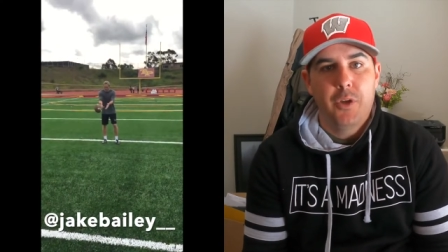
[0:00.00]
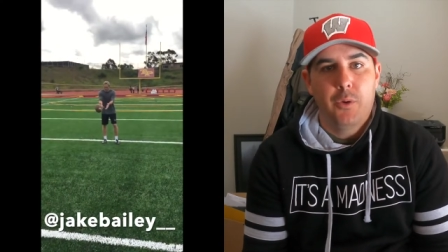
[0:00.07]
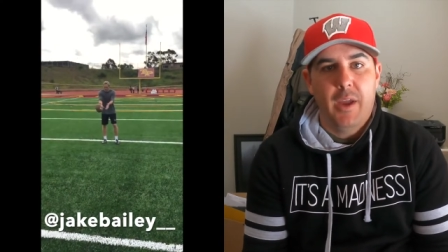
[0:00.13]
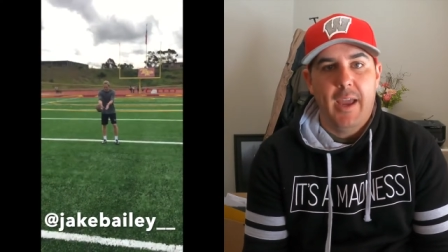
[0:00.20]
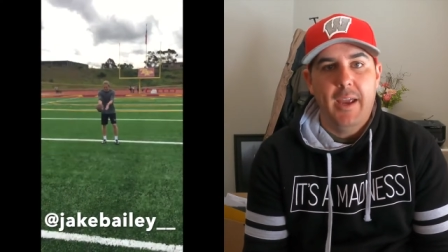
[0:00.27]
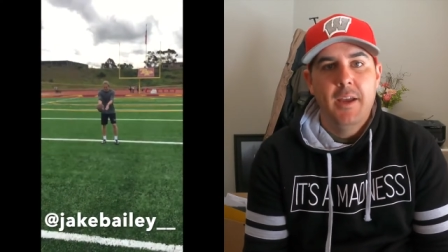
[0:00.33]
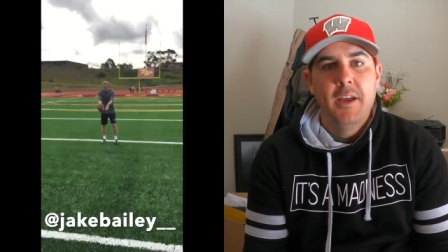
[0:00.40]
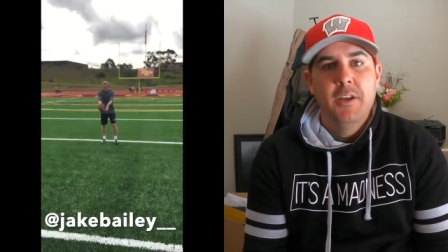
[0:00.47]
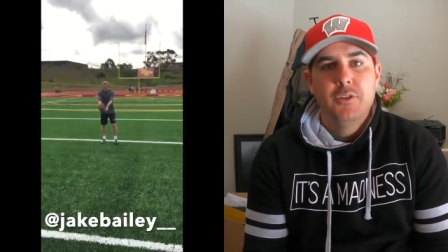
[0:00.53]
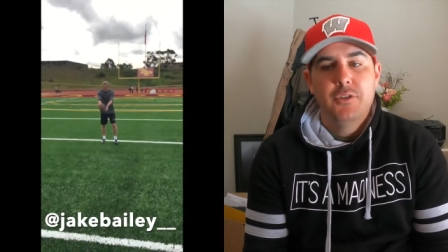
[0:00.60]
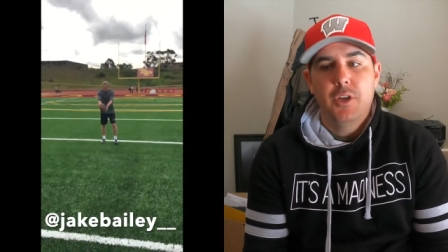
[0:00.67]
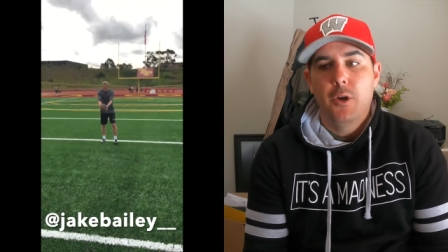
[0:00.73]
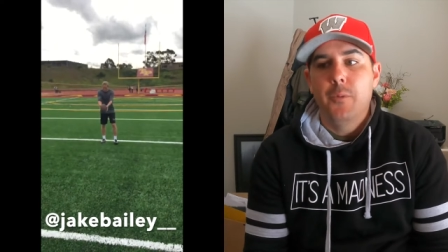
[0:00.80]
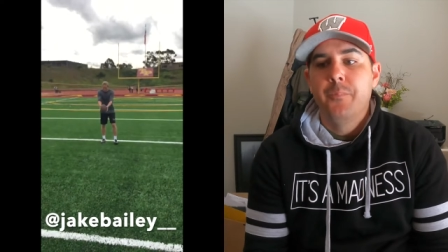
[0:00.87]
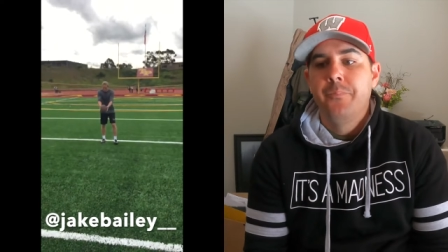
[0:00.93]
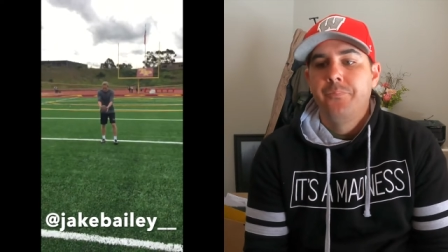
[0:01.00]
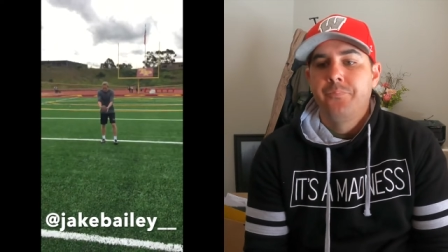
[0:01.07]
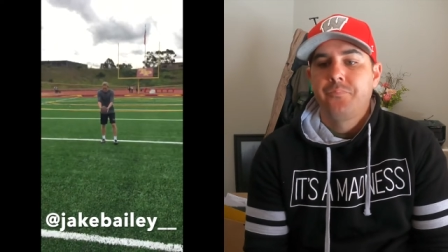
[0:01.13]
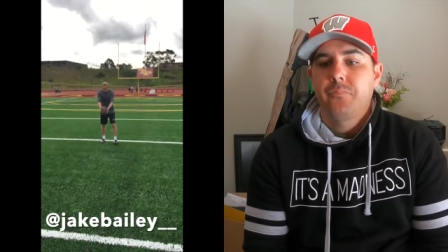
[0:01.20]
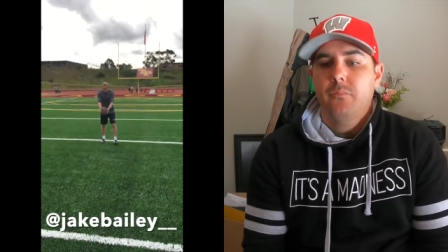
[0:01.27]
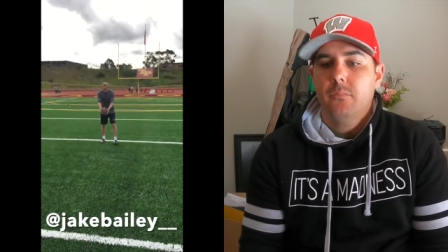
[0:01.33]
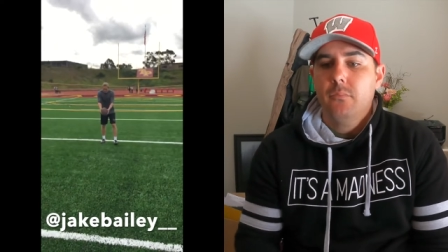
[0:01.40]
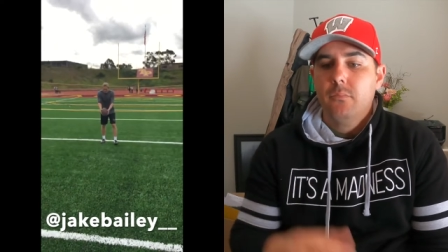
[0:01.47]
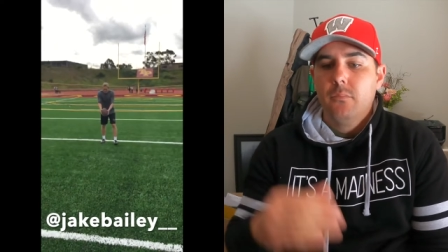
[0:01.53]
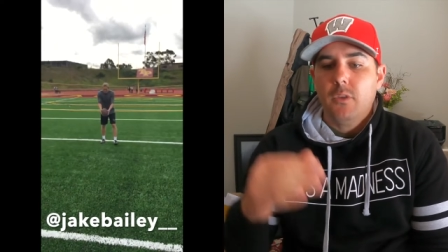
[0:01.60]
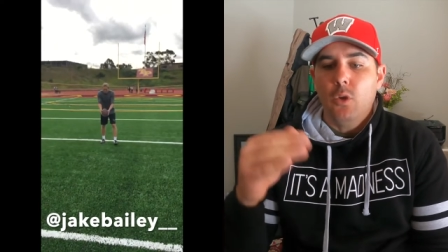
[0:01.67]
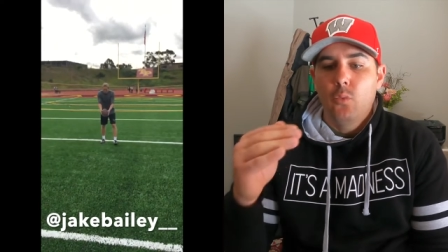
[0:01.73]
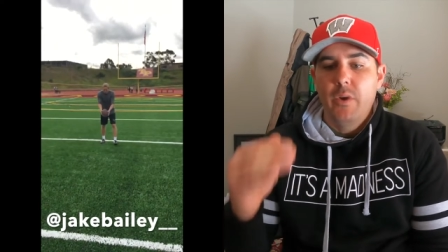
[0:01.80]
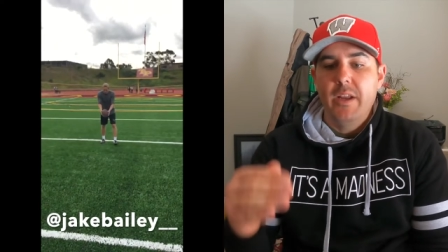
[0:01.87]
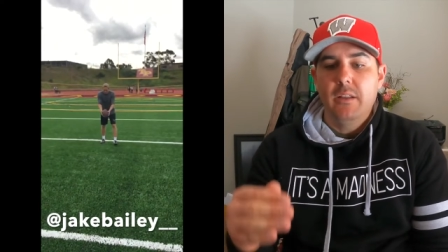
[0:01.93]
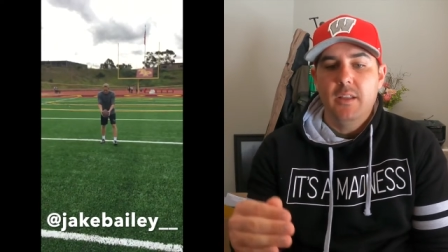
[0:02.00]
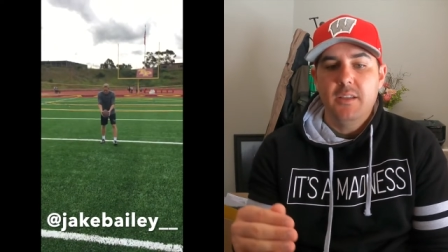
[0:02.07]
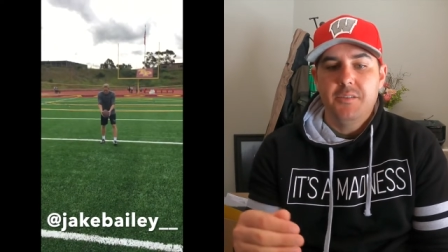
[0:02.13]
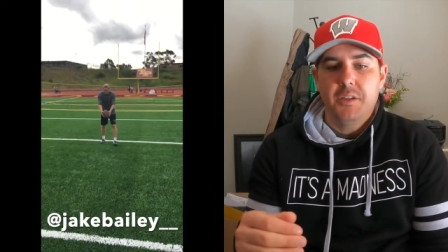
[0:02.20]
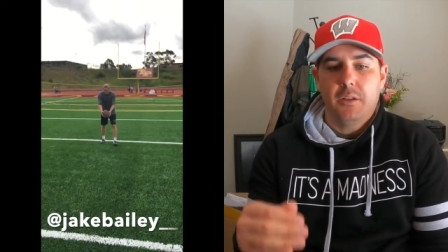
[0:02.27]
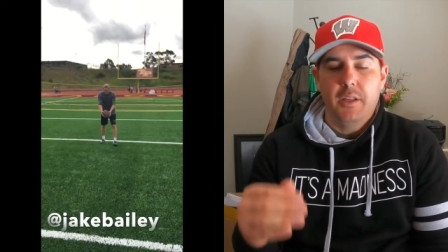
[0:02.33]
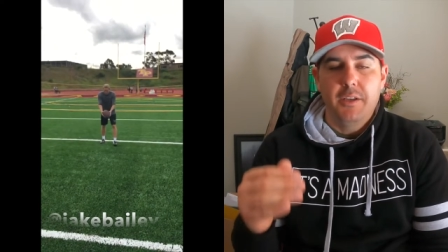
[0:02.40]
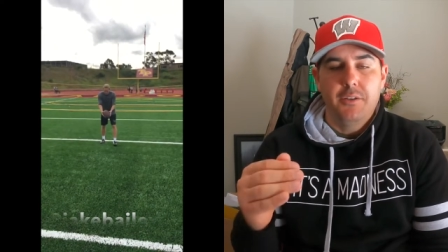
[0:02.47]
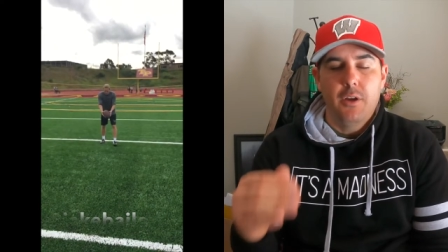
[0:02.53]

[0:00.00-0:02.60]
Okay, so realistically,